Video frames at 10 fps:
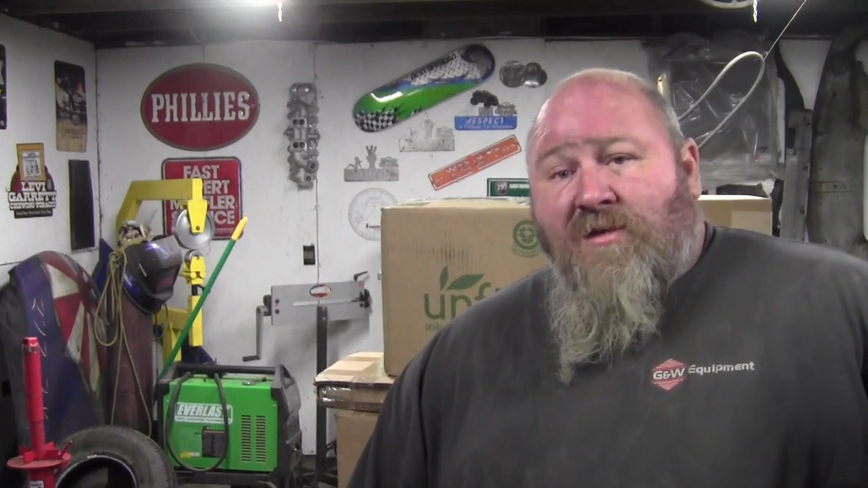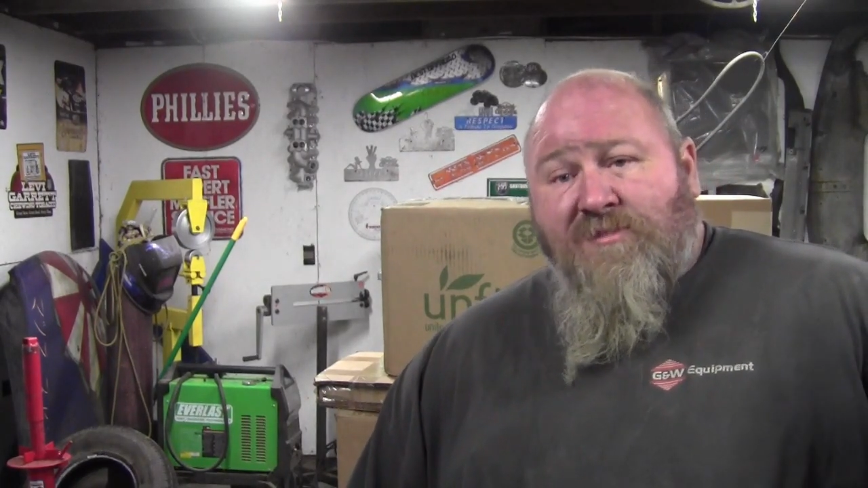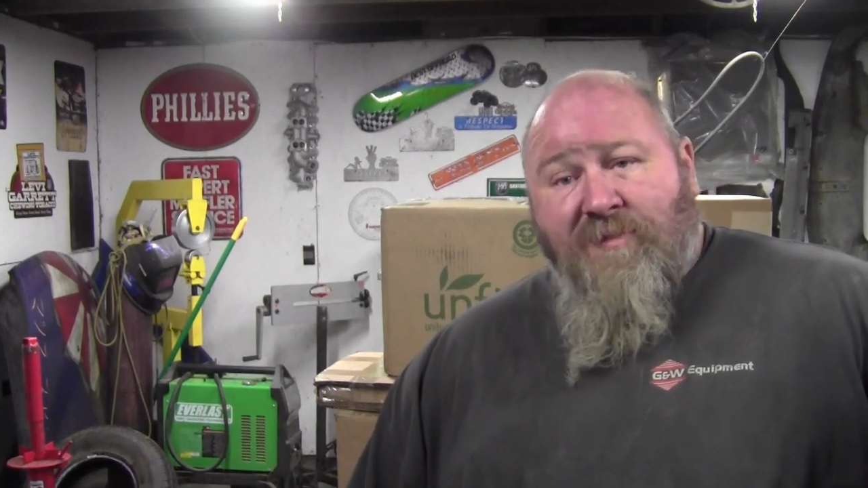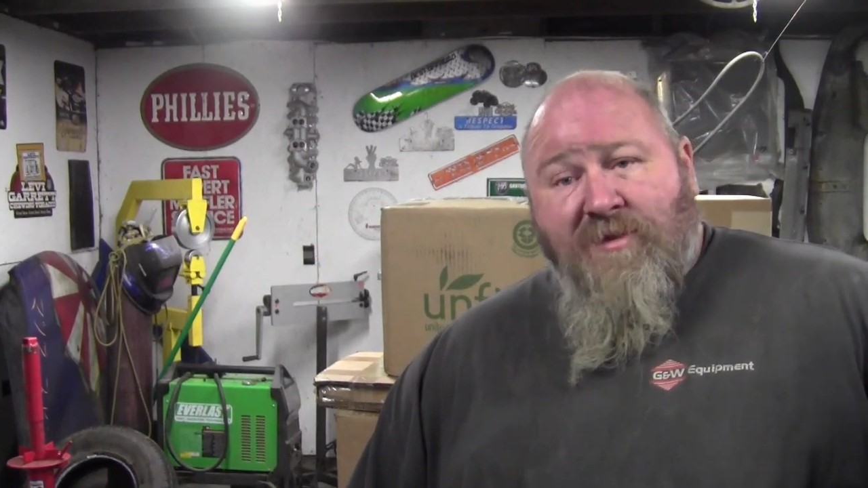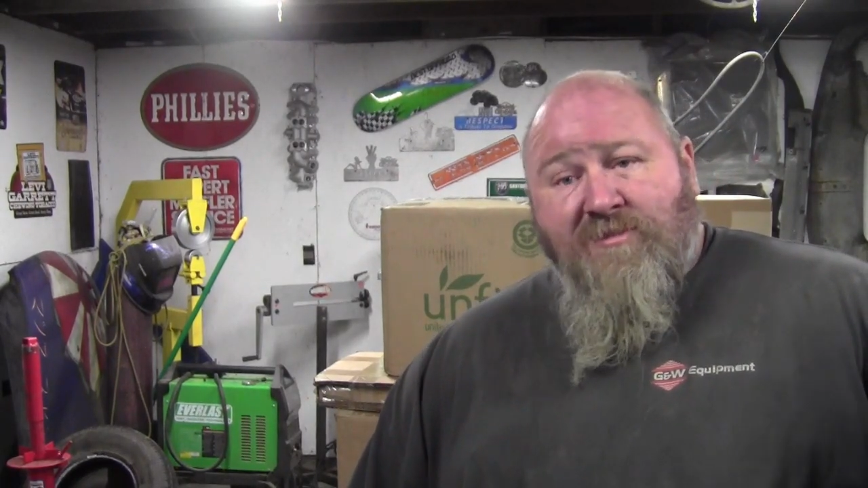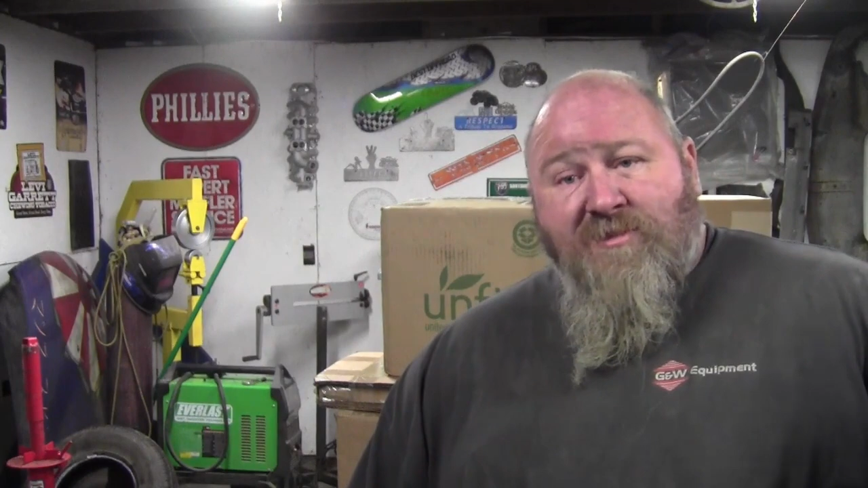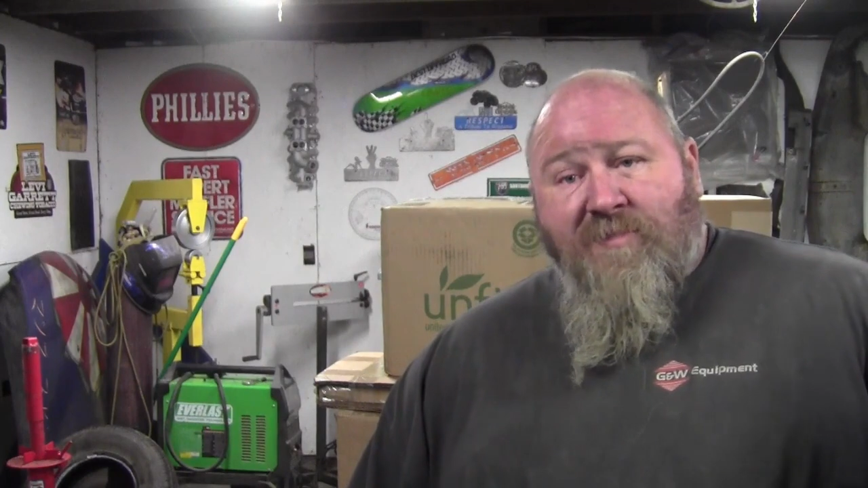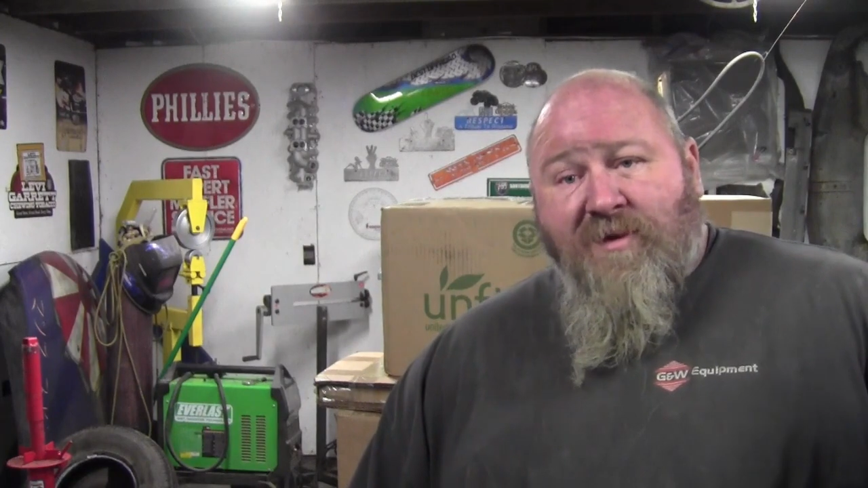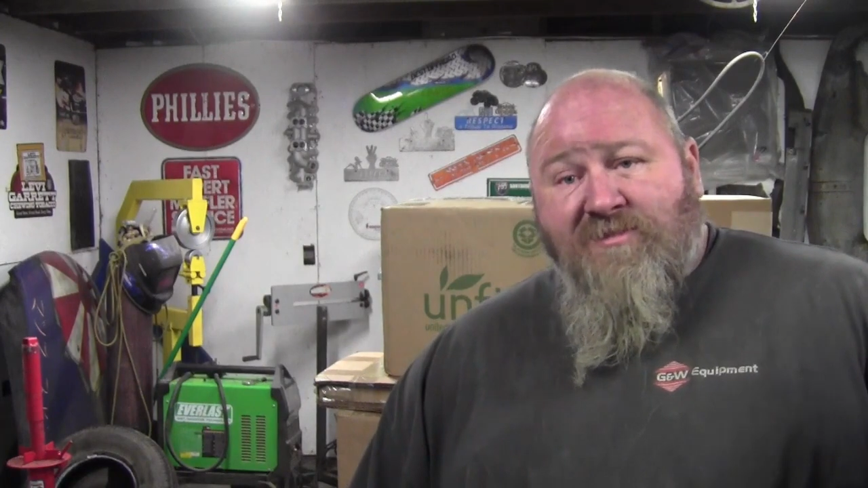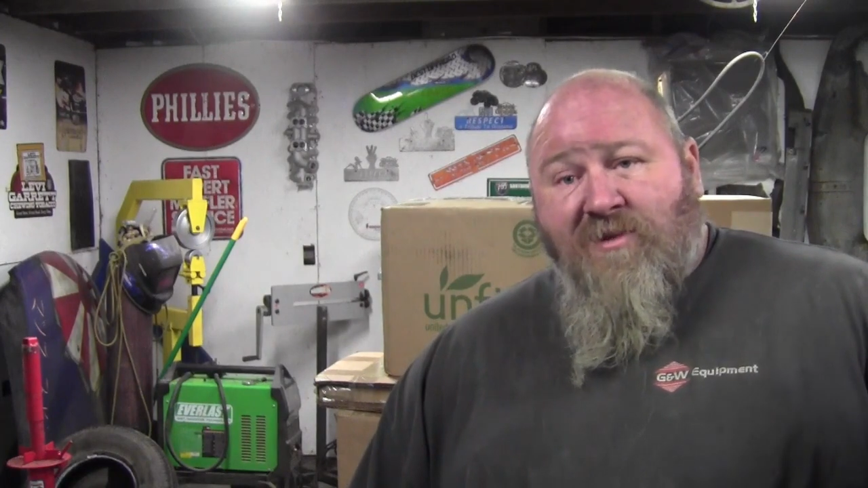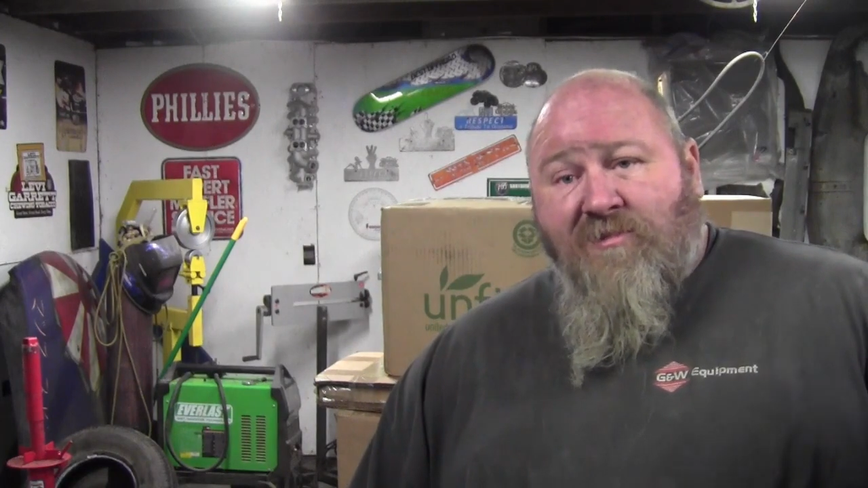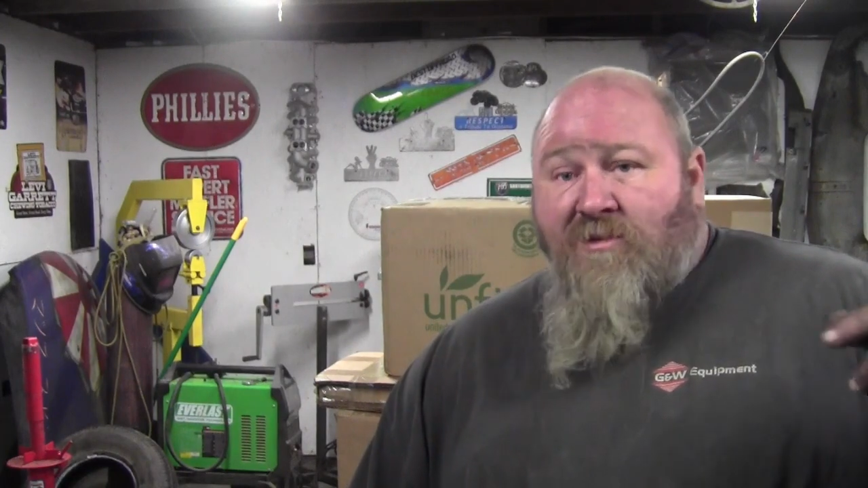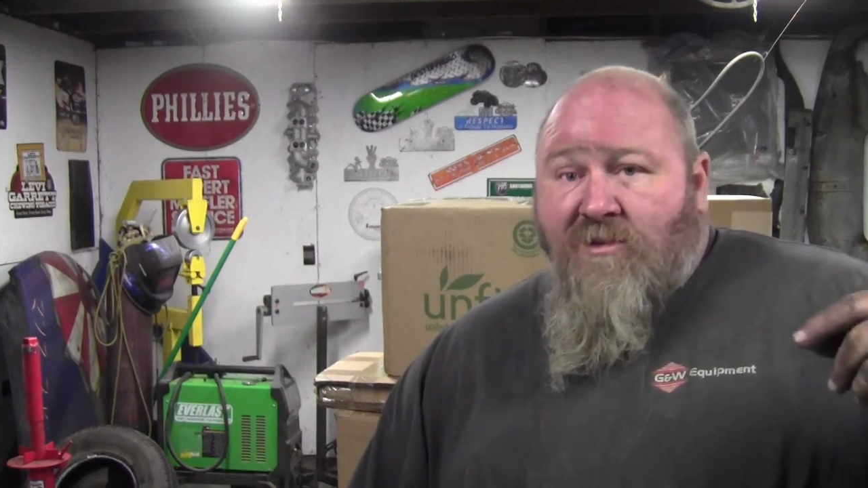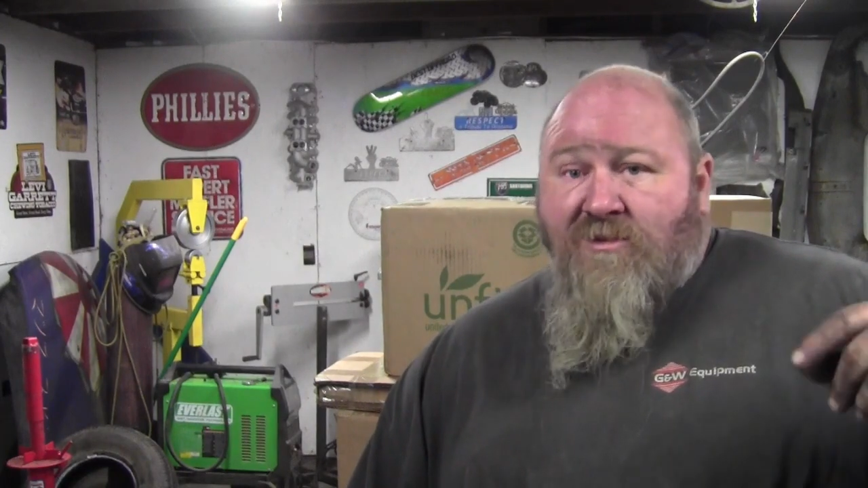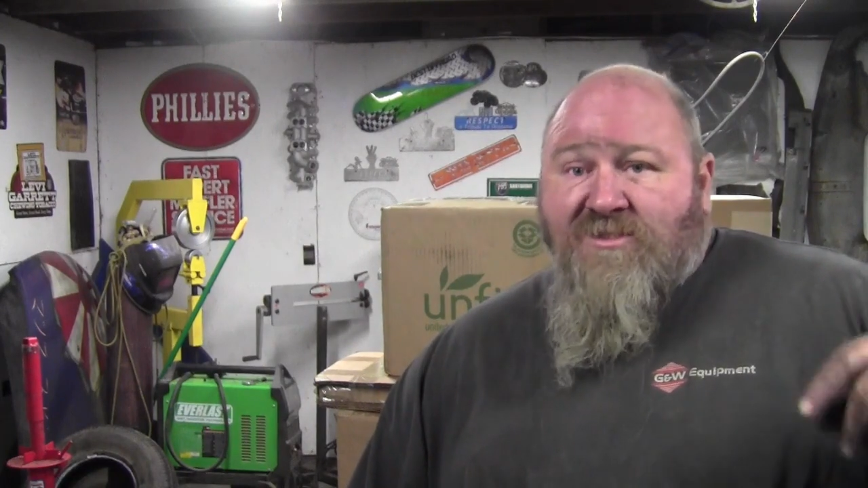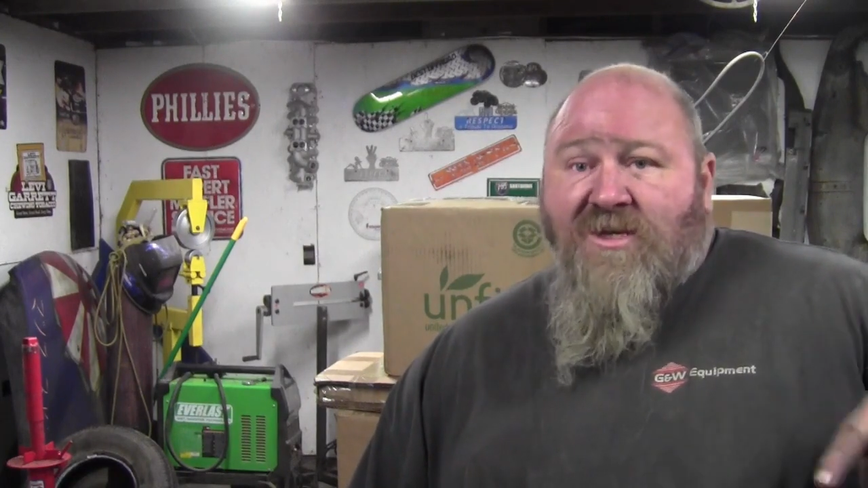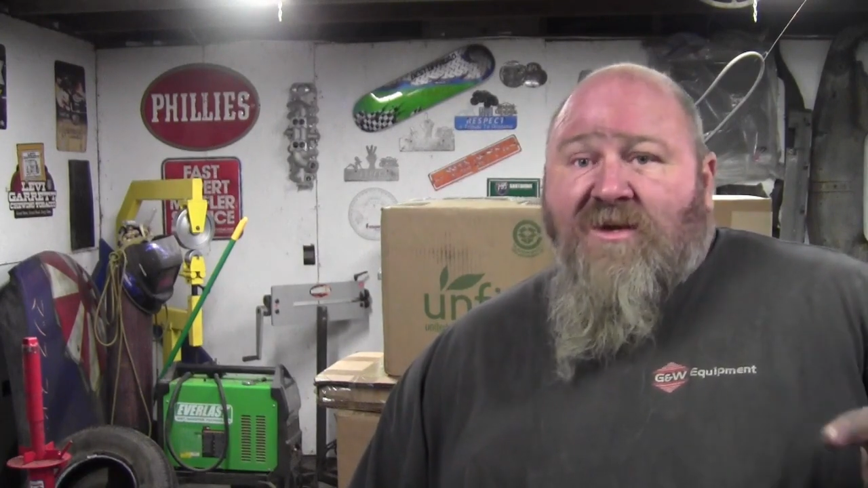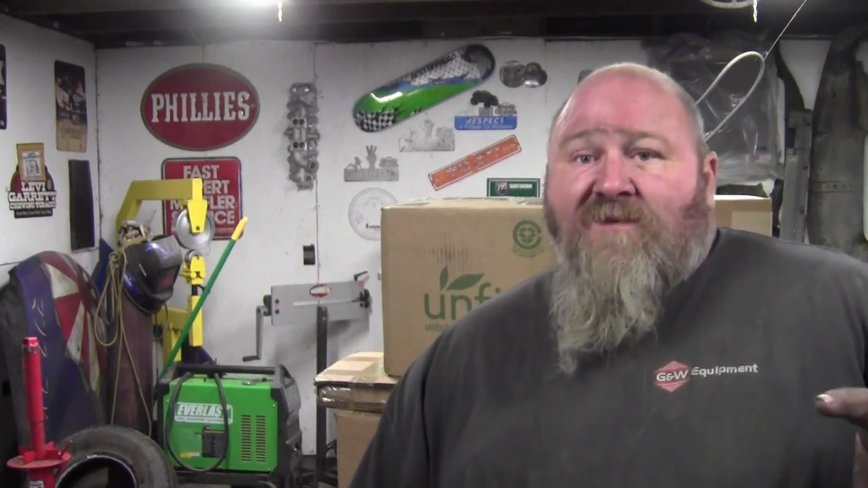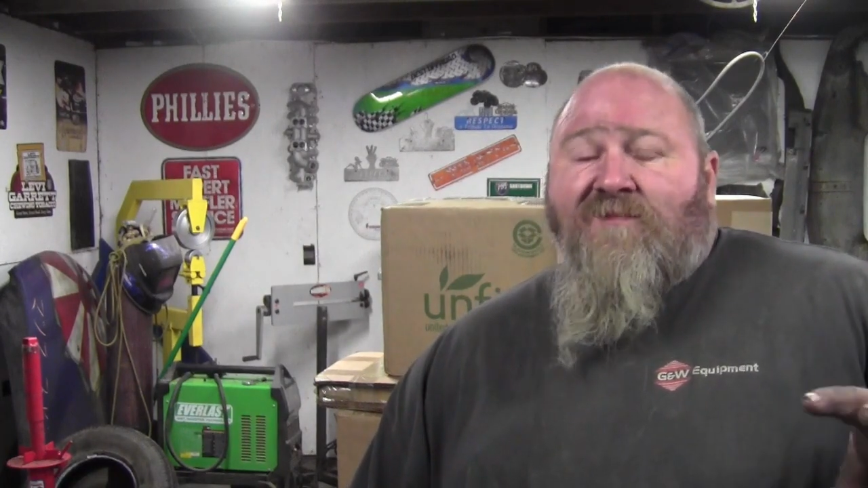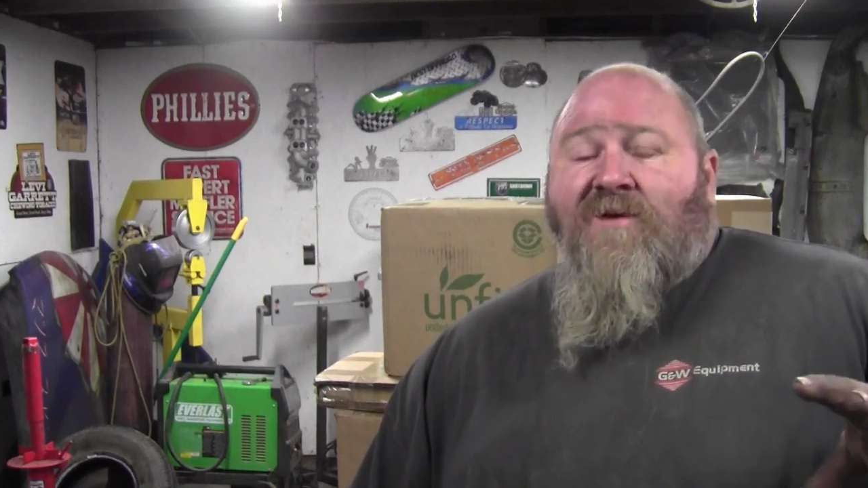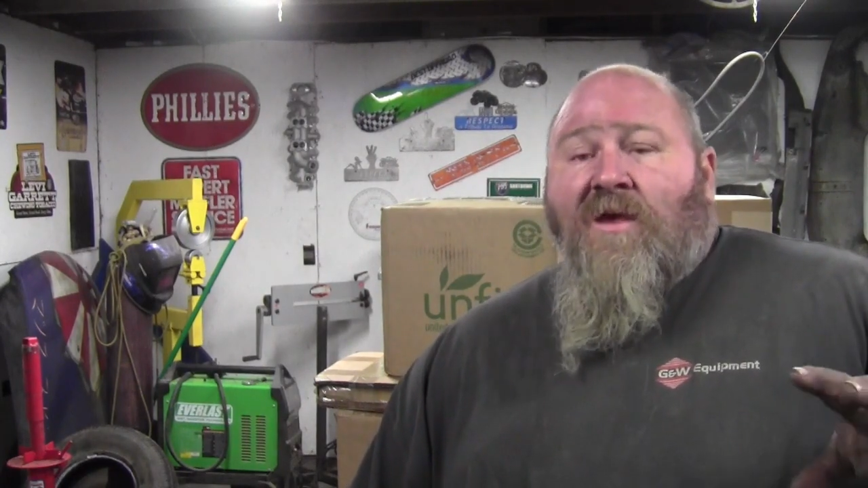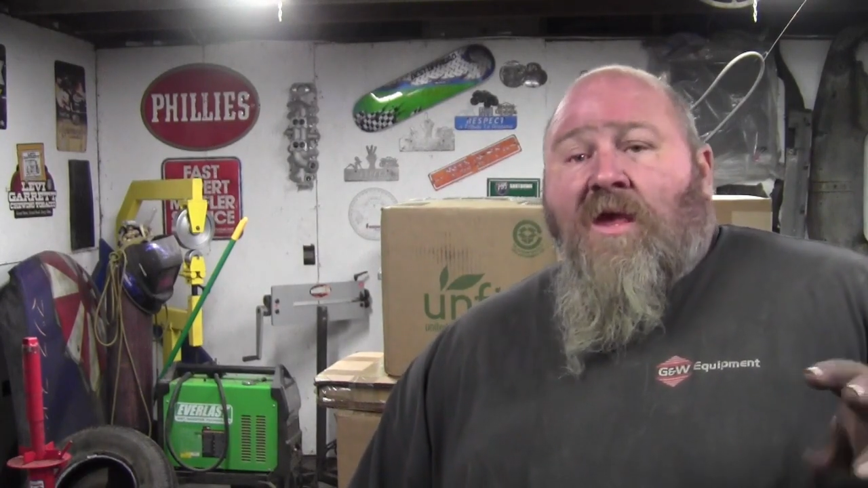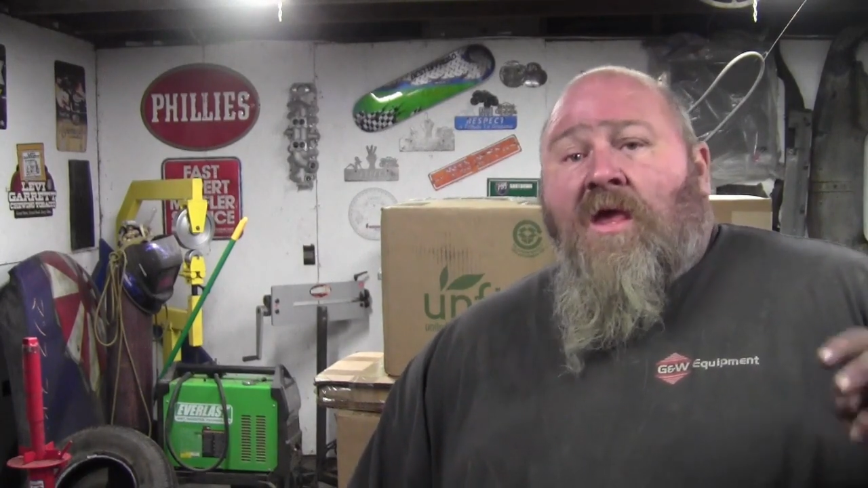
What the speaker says: supposed to post on New Year's Eve.